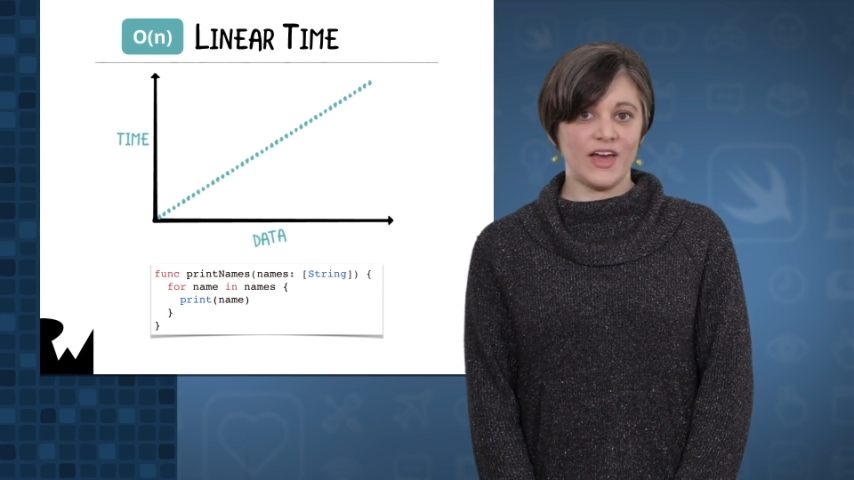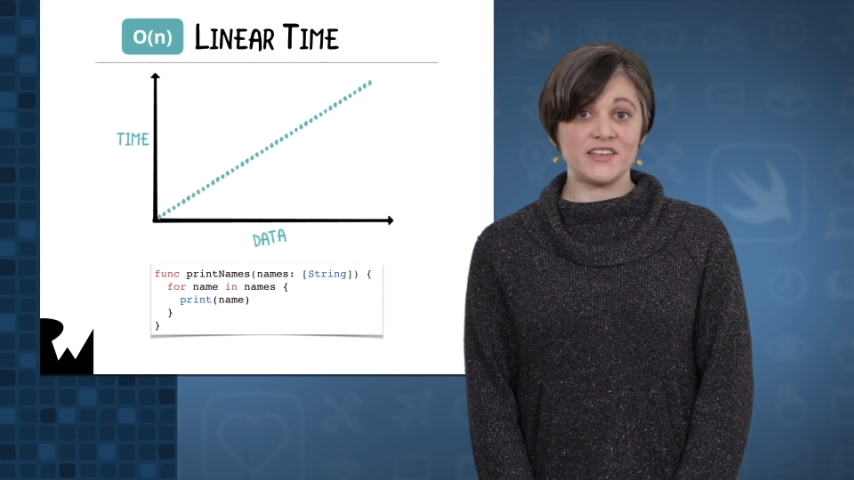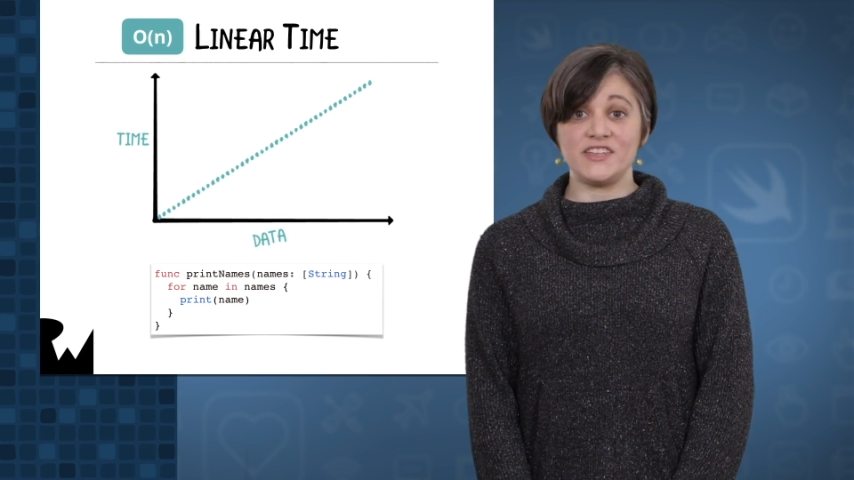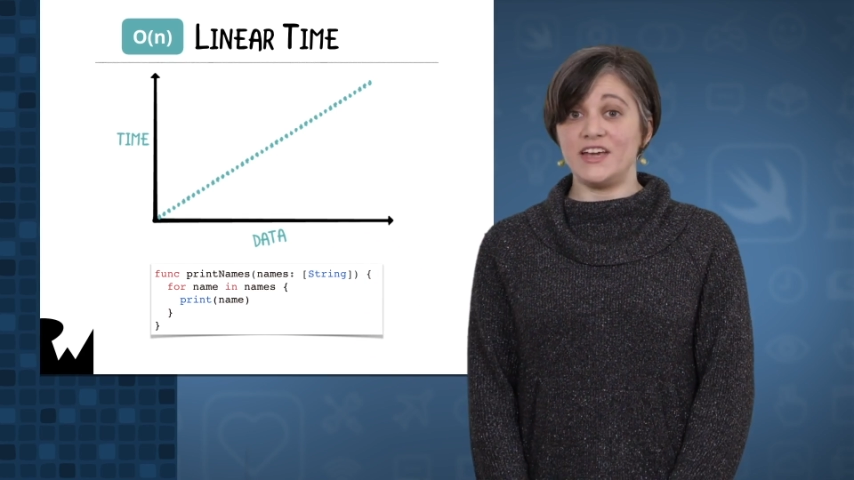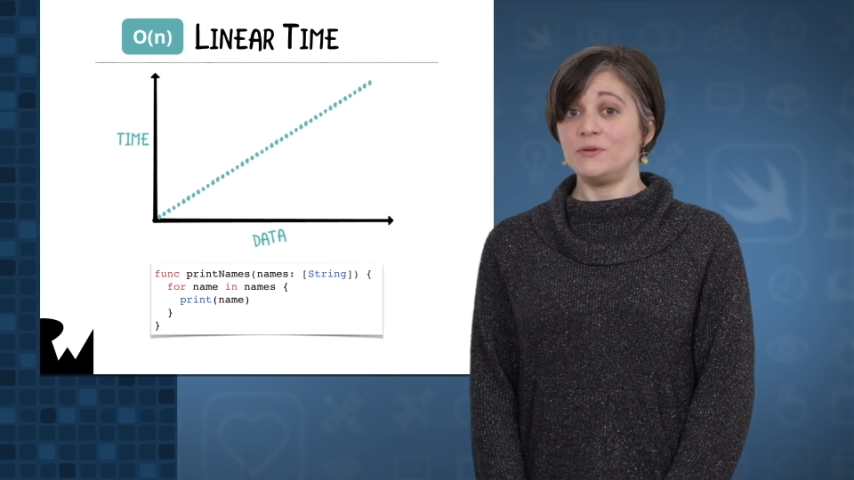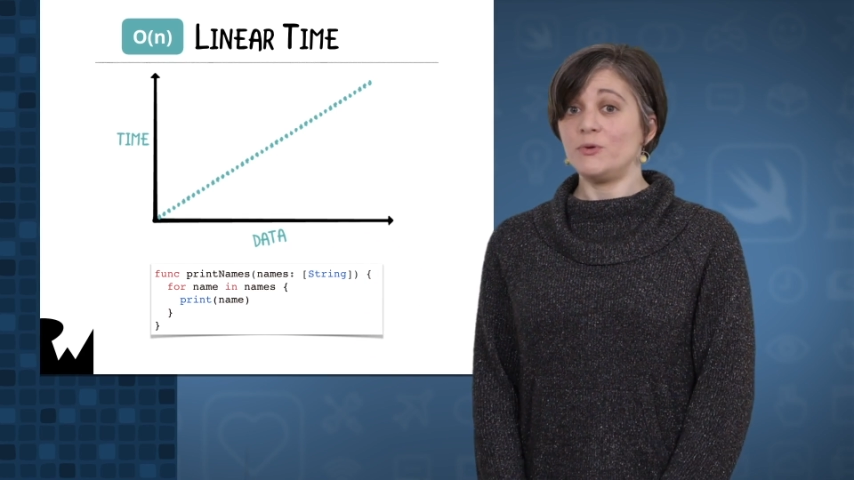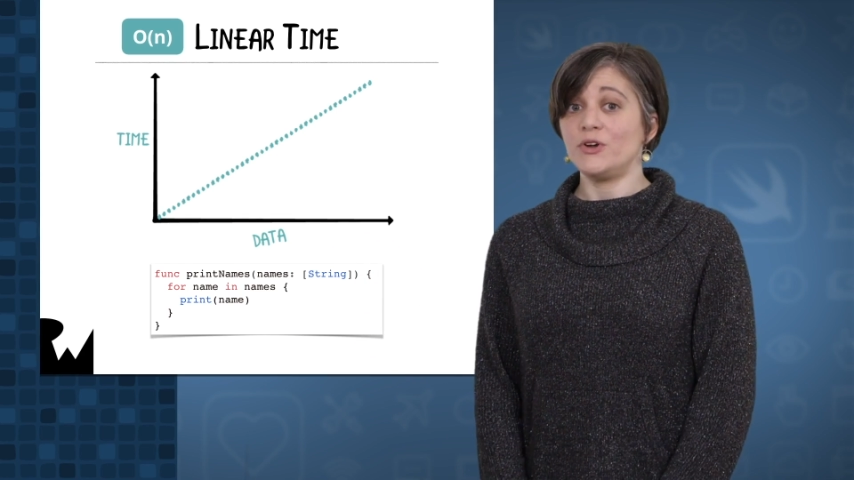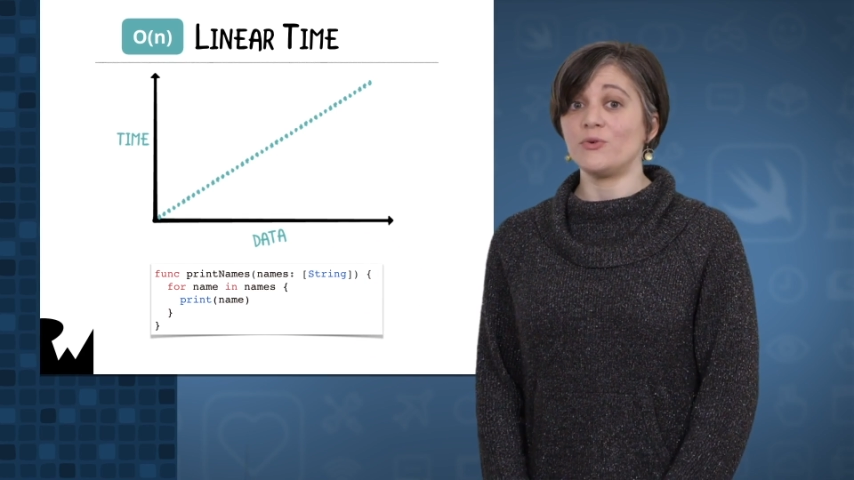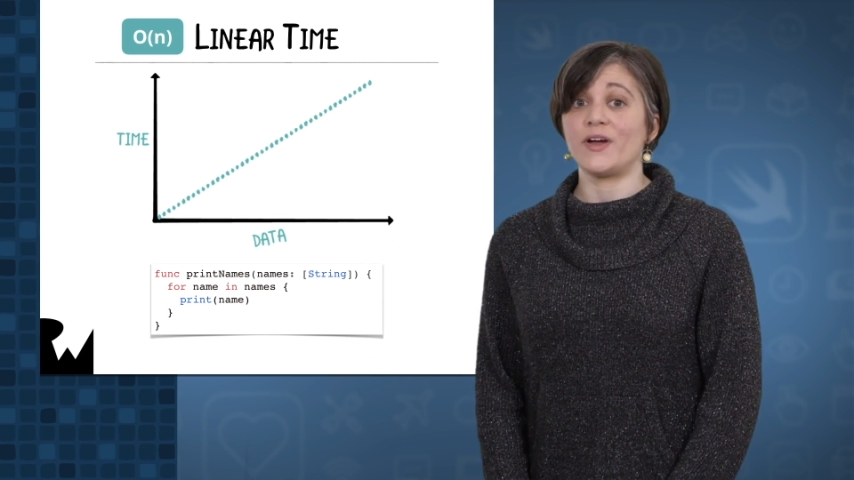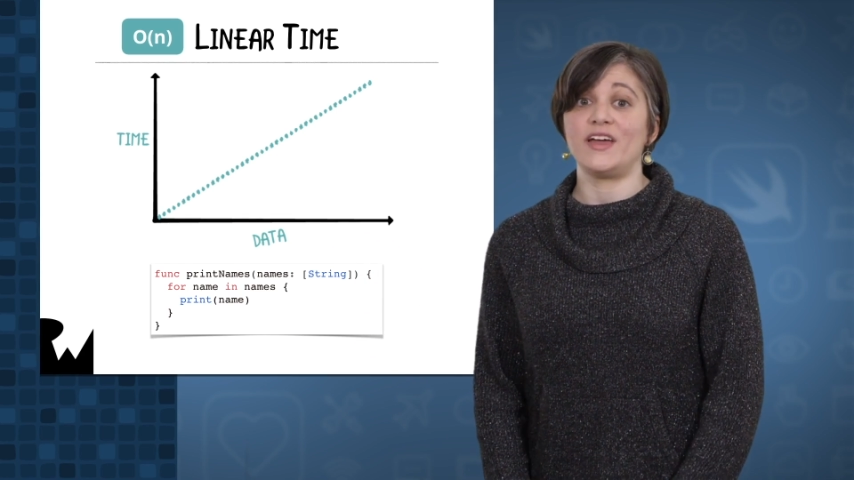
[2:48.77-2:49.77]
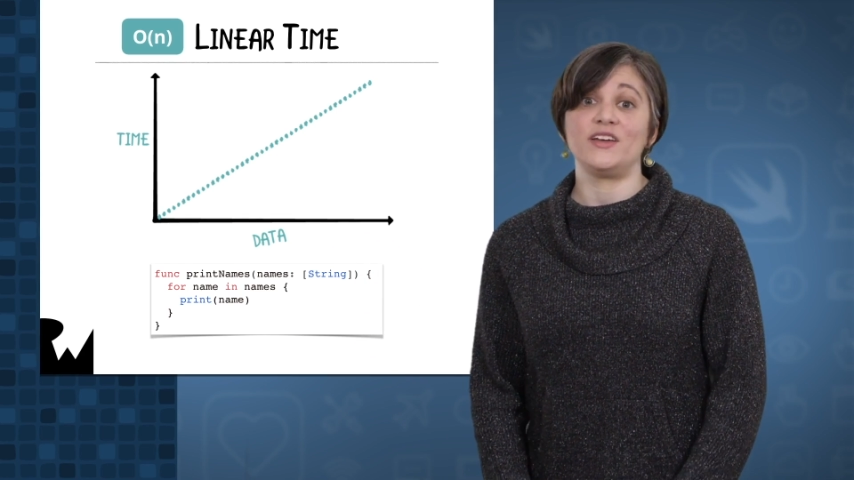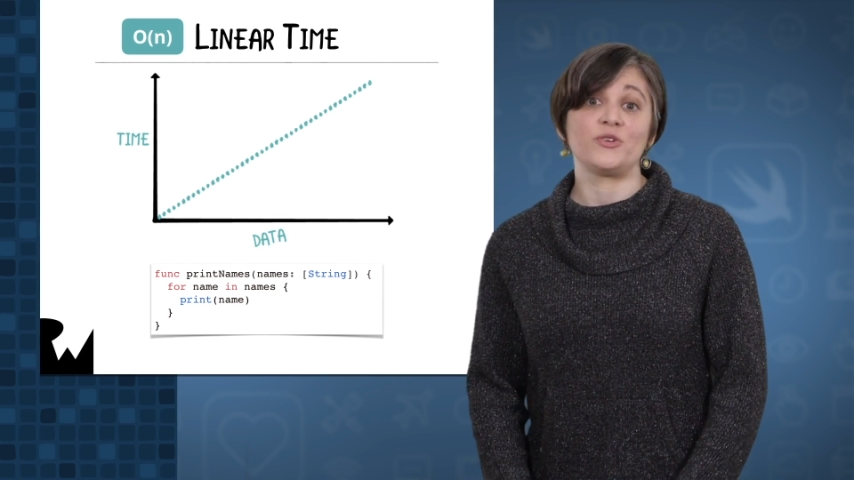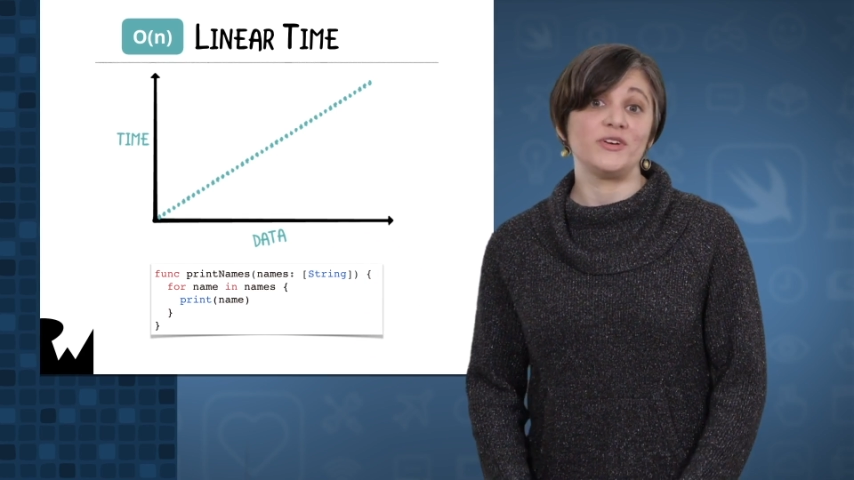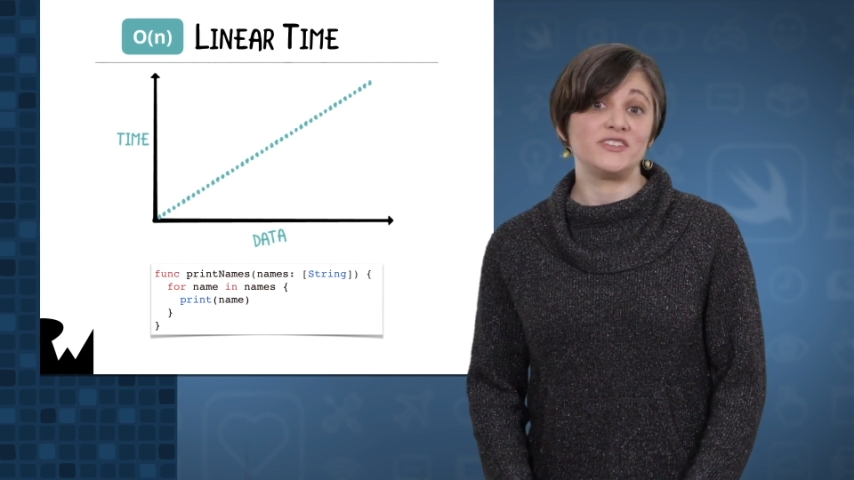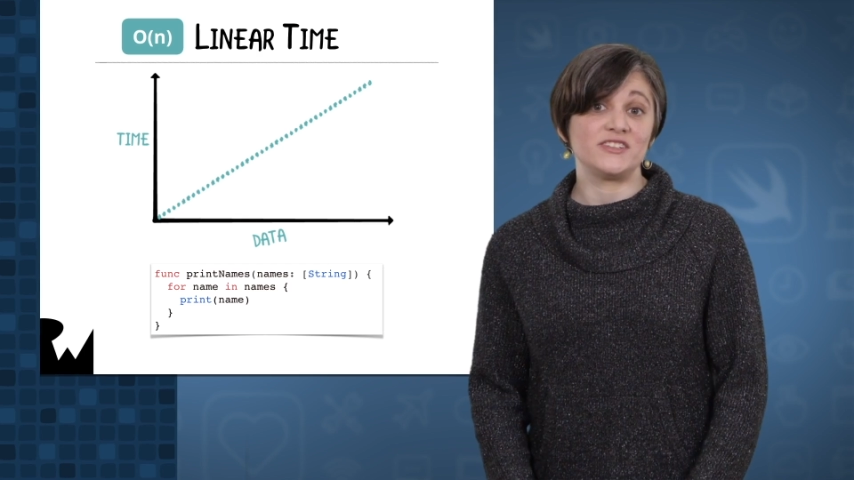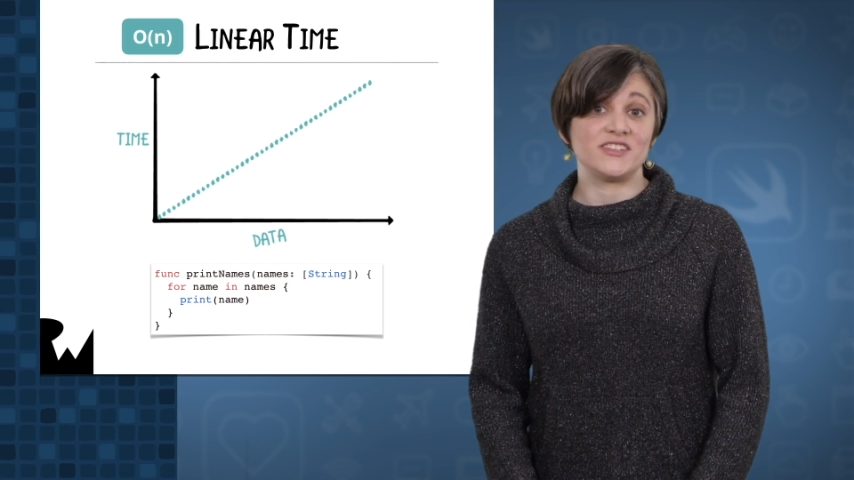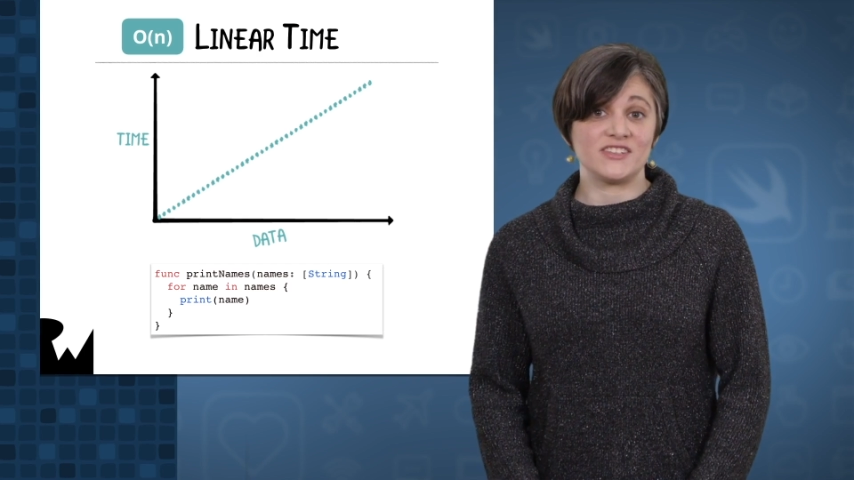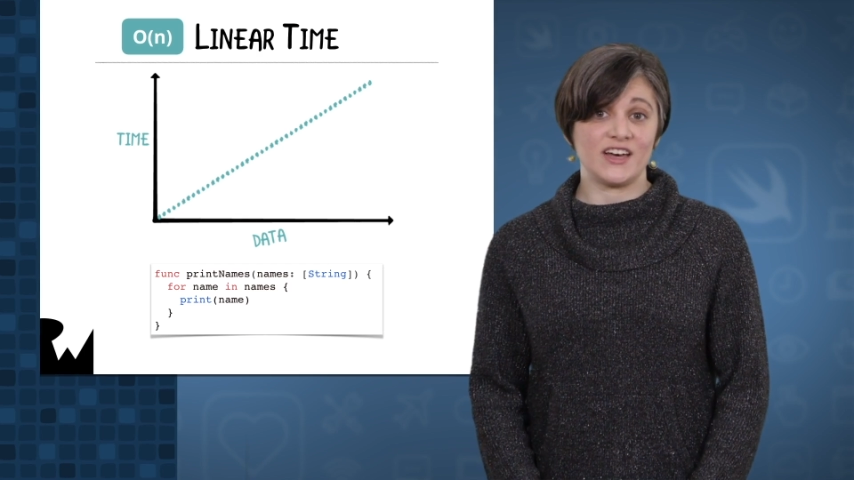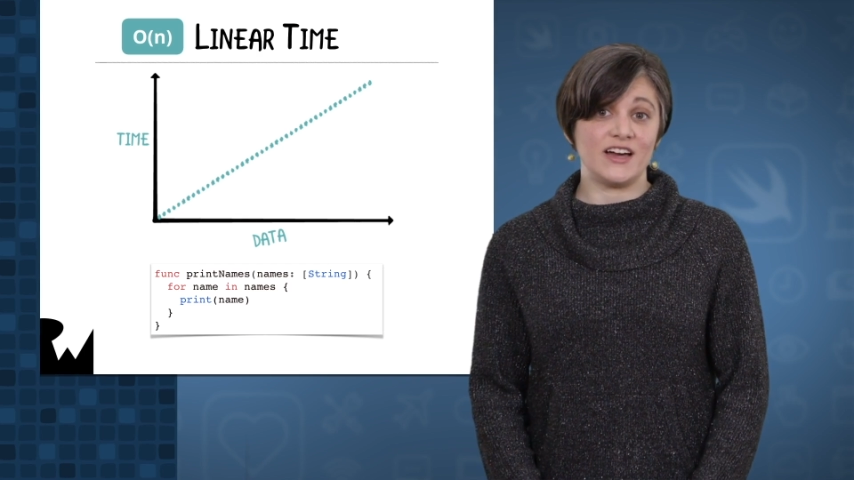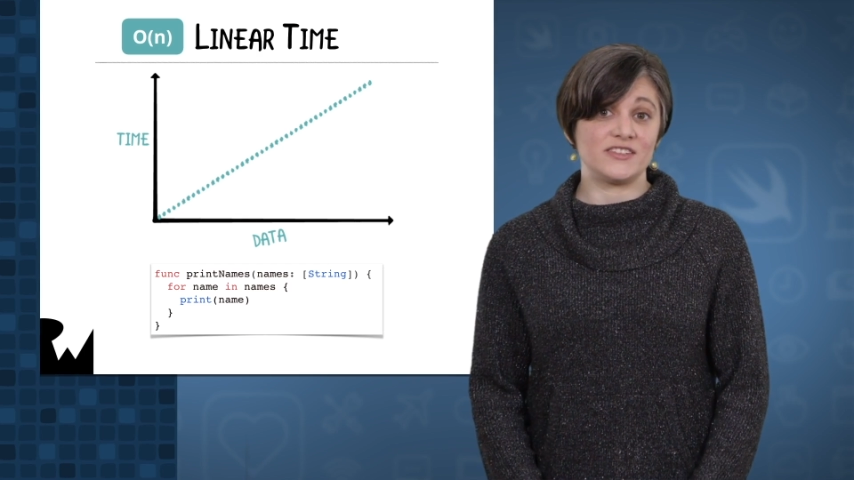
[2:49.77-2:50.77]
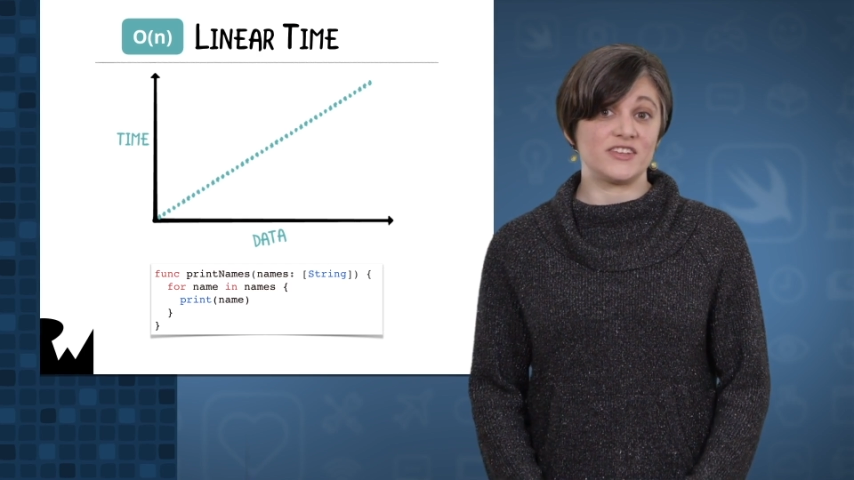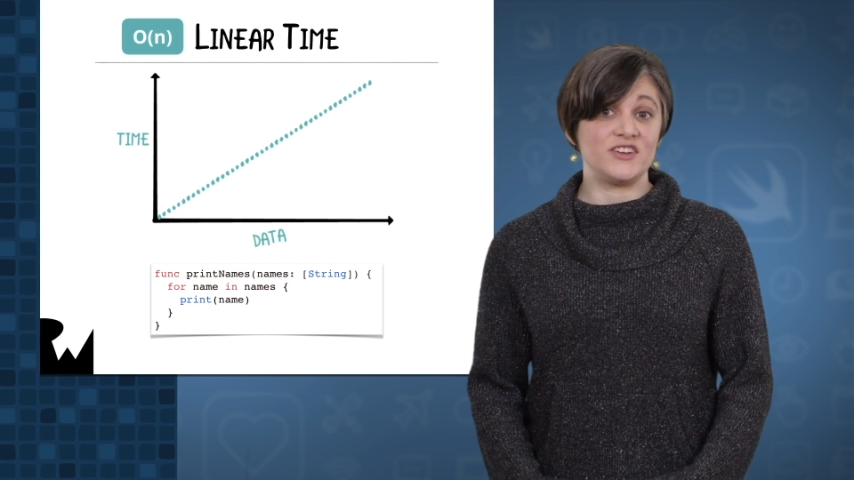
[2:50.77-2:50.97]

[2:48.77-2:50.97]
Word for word: As the input array increases in size,